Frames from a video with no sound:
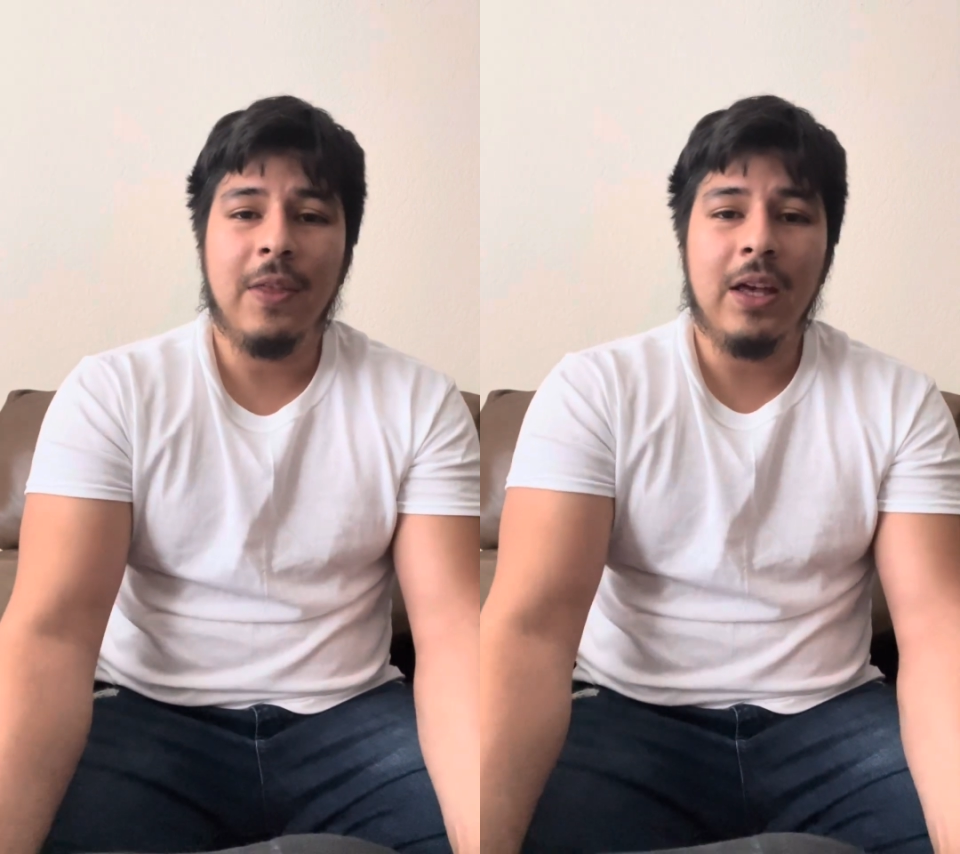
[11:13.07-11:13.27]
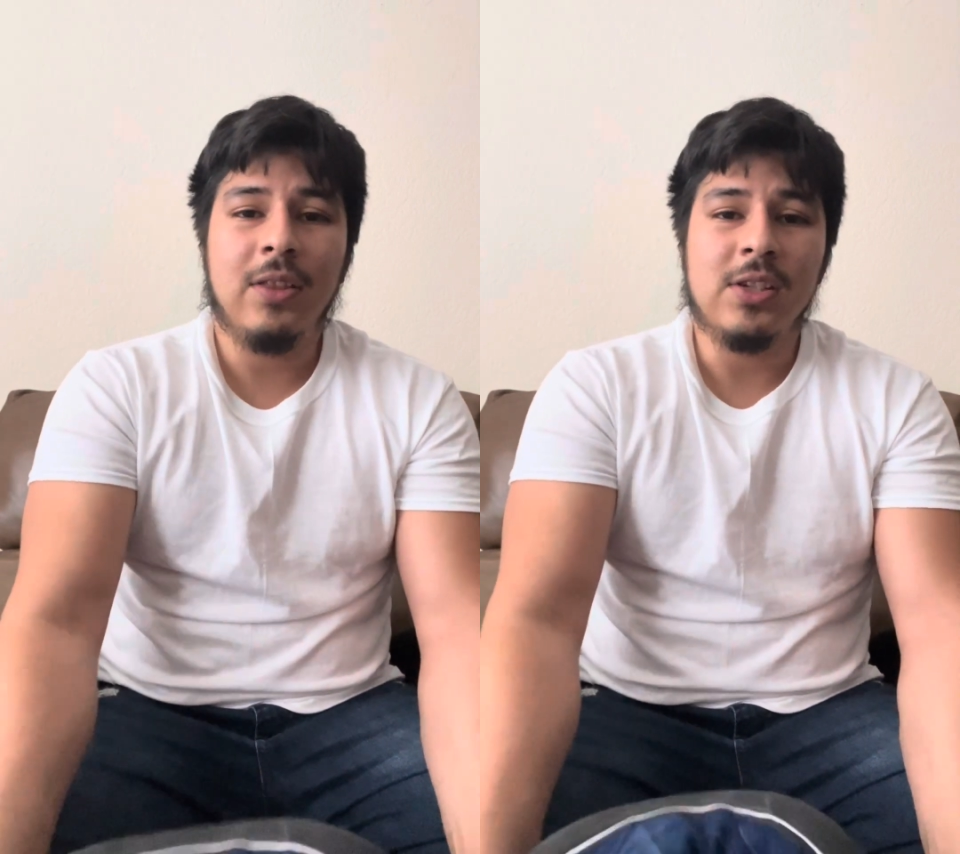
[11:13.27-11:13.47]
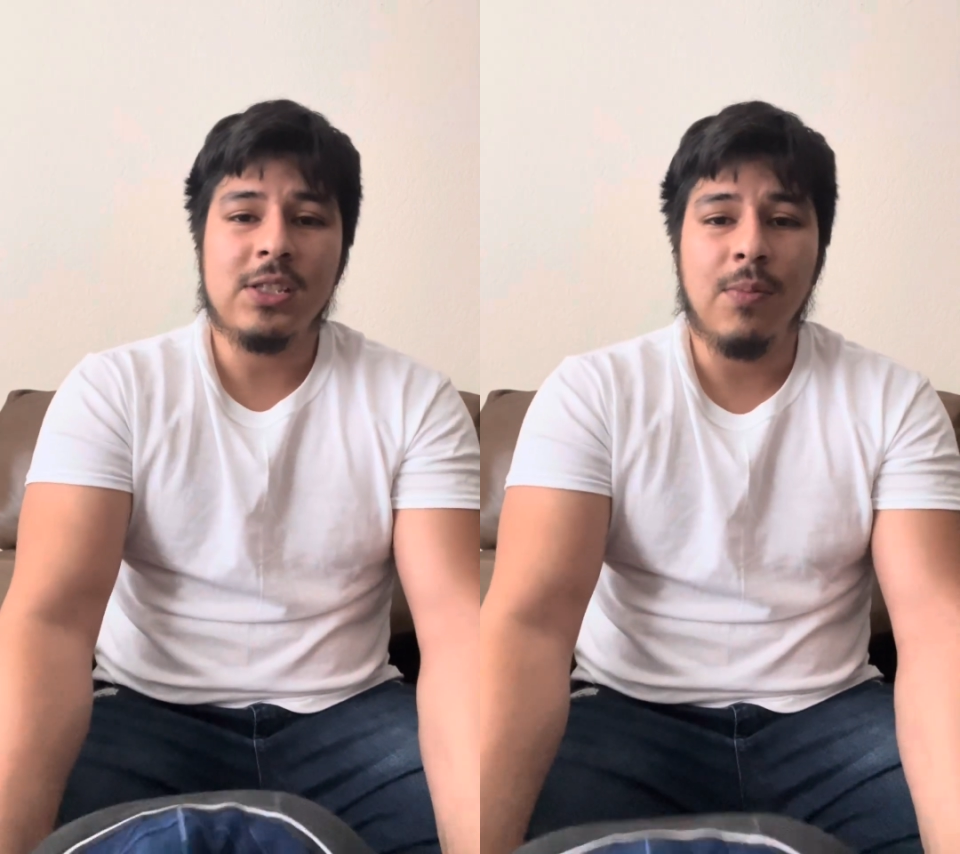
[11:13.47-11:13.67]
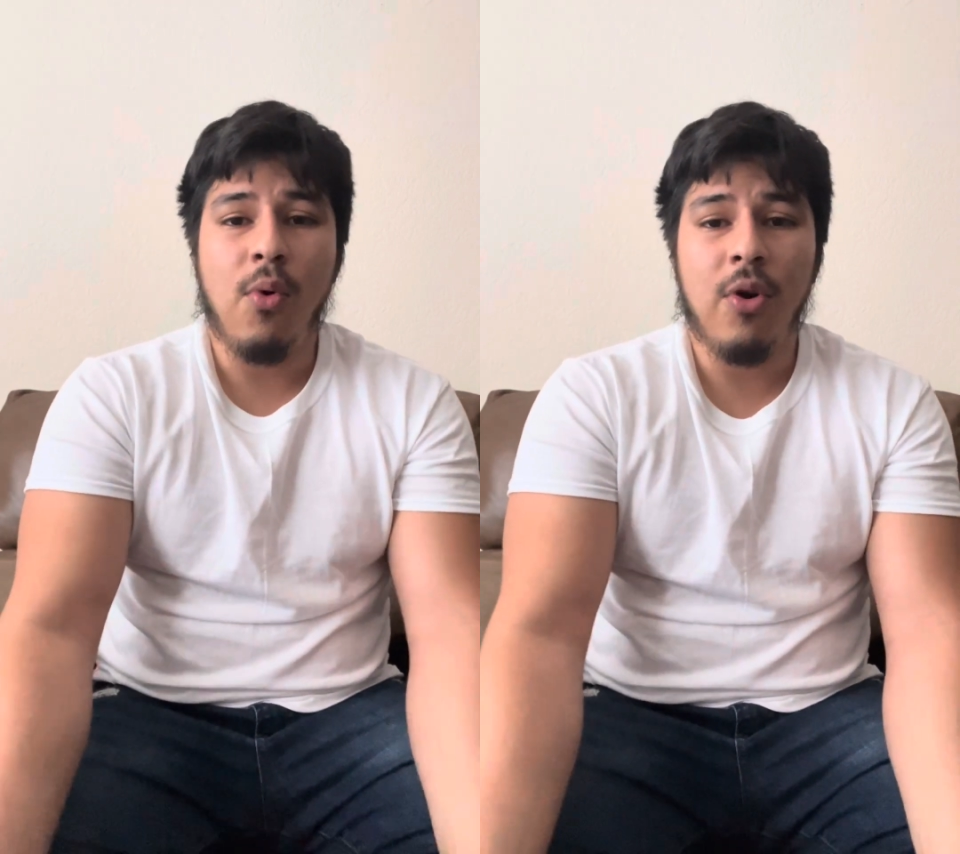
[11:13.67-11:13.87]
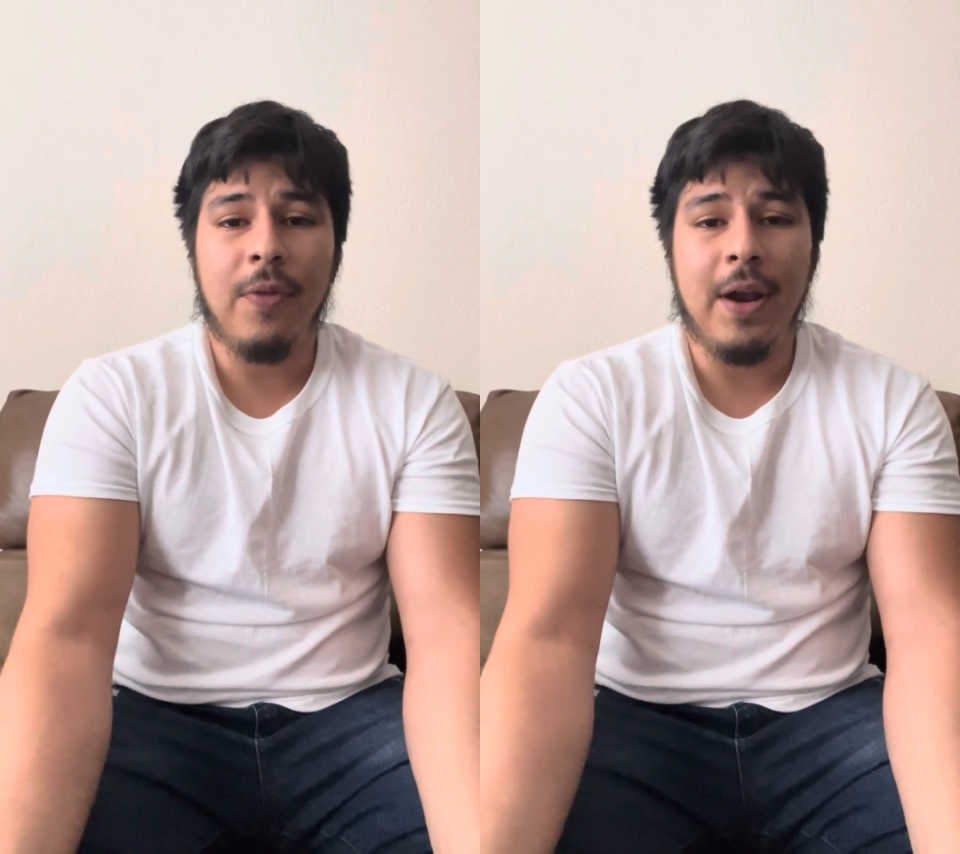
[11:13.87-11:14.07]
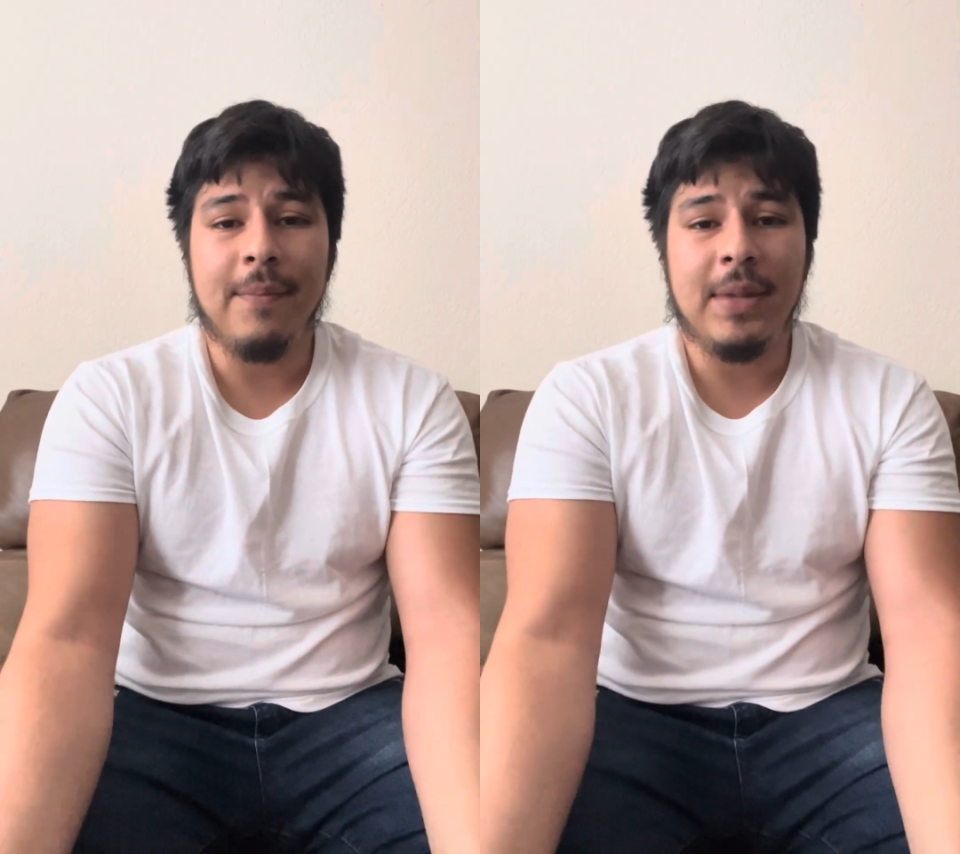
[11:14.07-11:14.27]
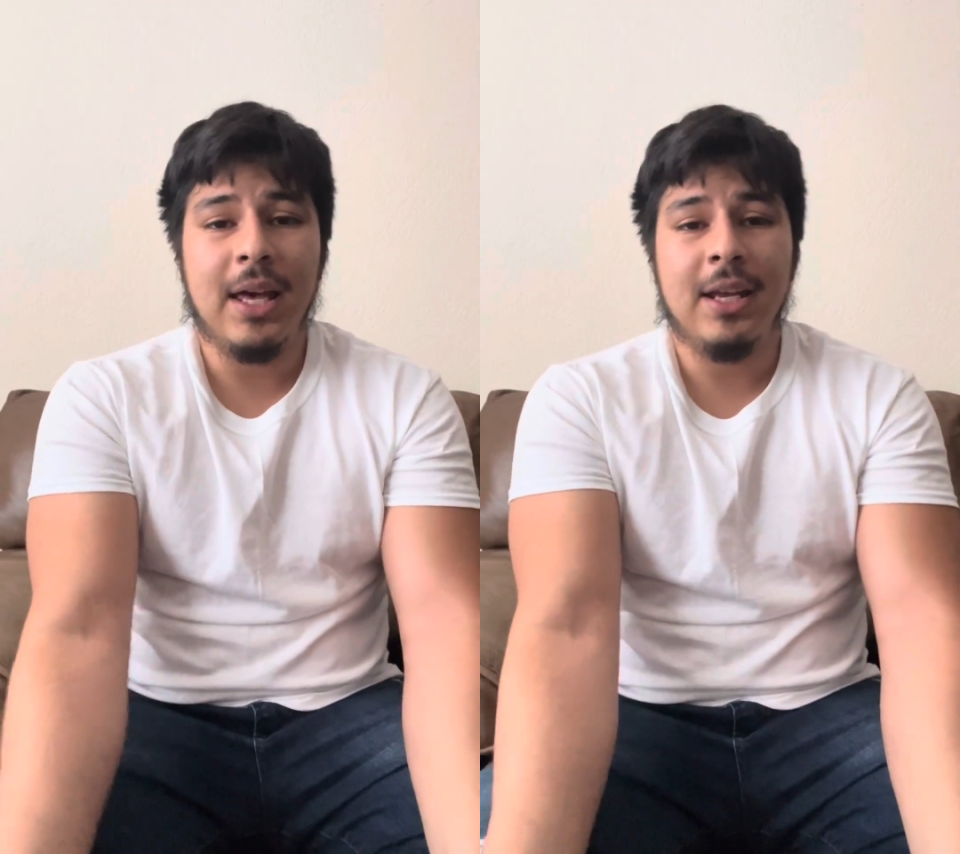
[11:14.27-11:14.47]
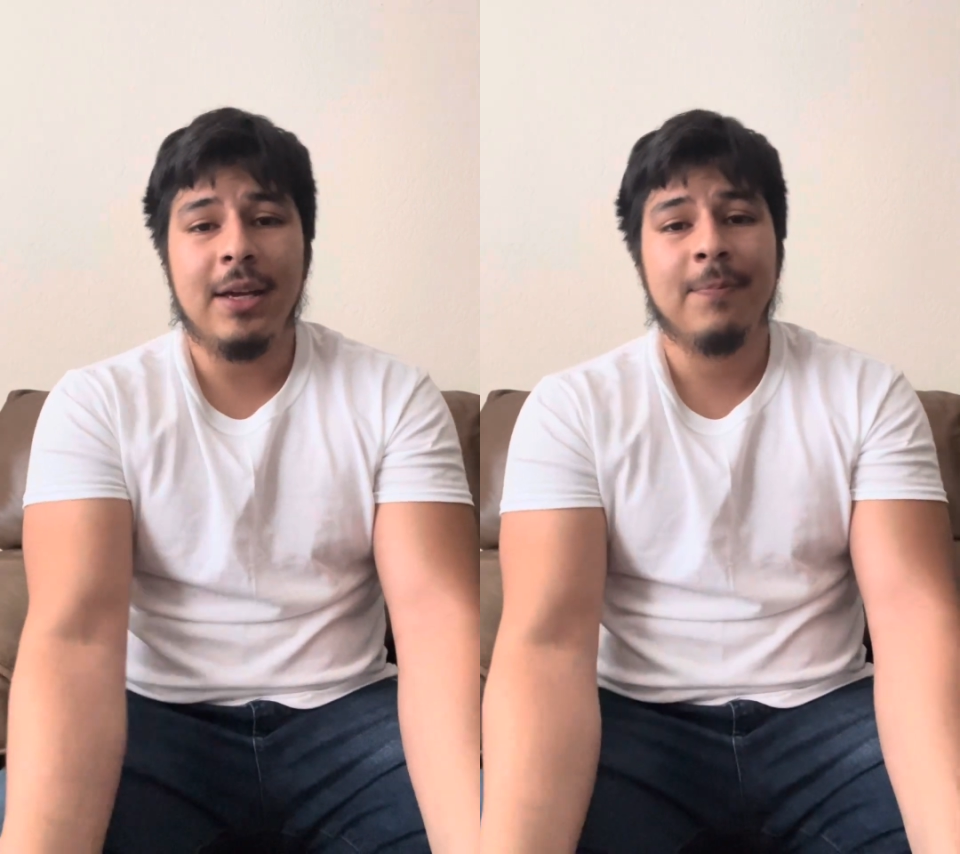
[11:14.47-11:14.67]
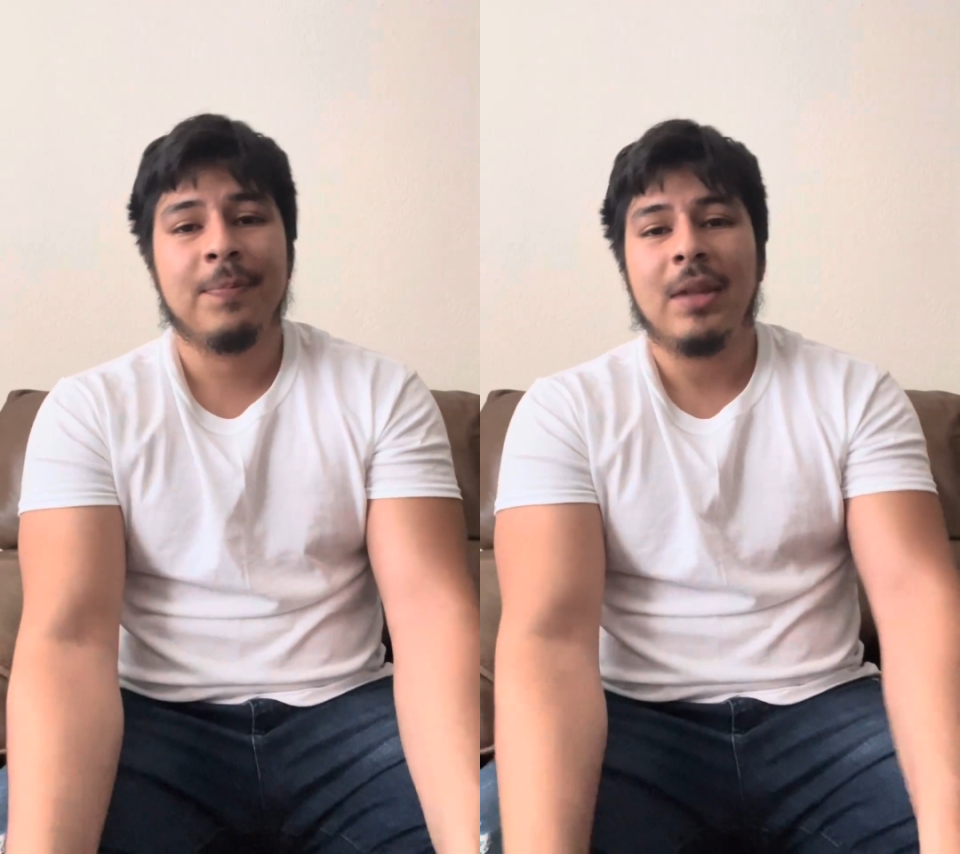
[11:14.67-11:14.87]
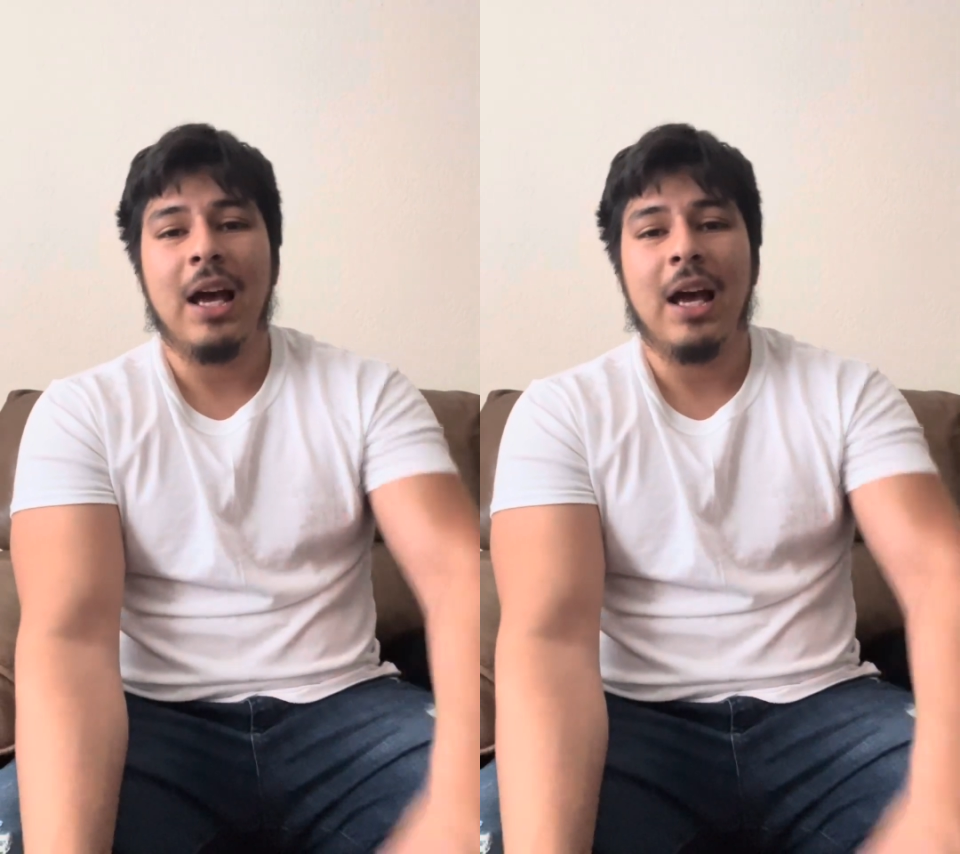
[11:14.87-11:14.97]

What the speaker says: thank the support that I'm getting.